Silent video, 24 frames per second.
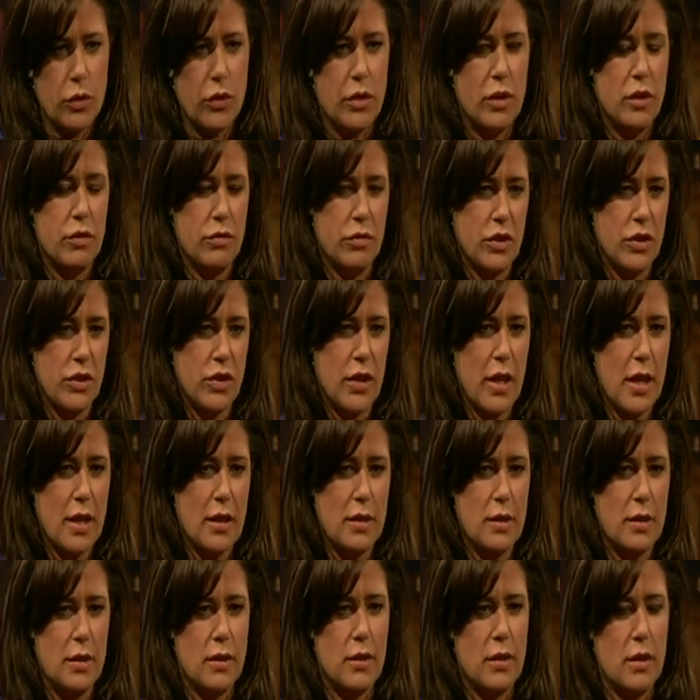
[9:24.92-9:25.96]
for the different
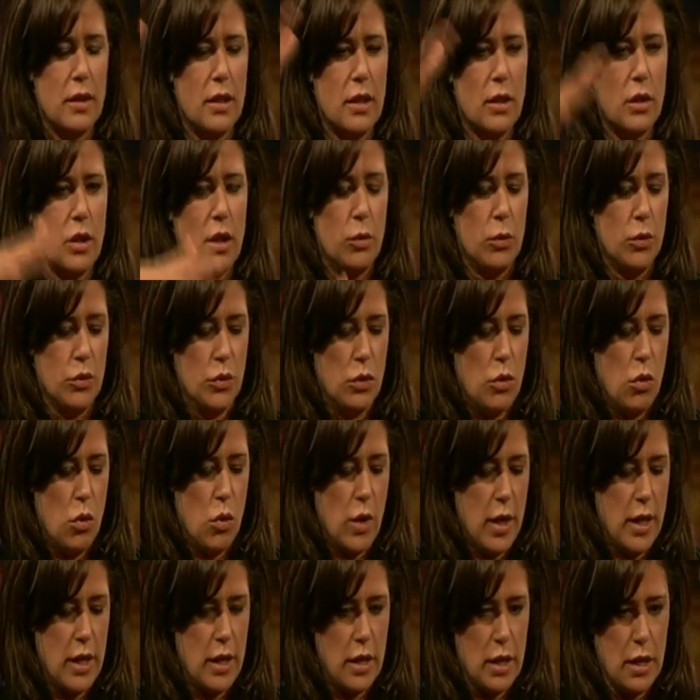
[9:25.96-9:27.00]
sizes, and there, it was
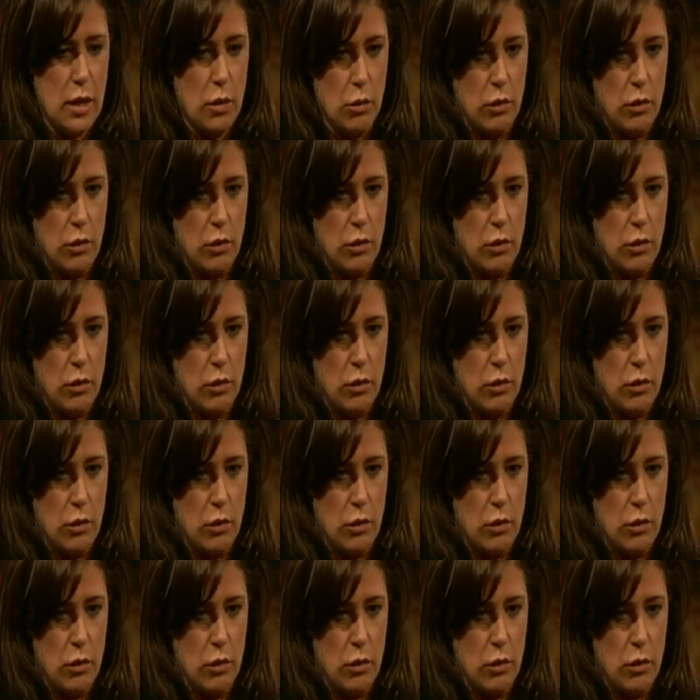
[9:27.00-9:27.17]
quite